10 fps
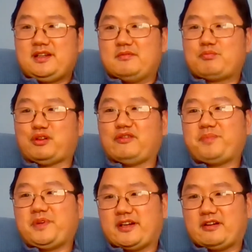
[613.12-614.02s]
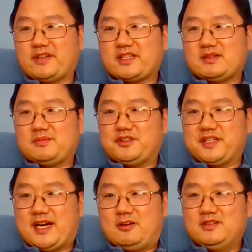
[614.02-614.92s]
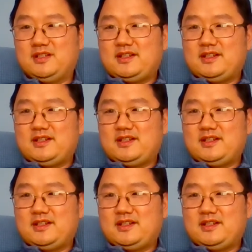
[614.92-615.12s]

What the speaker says: and proof beyond a reasonable doubt.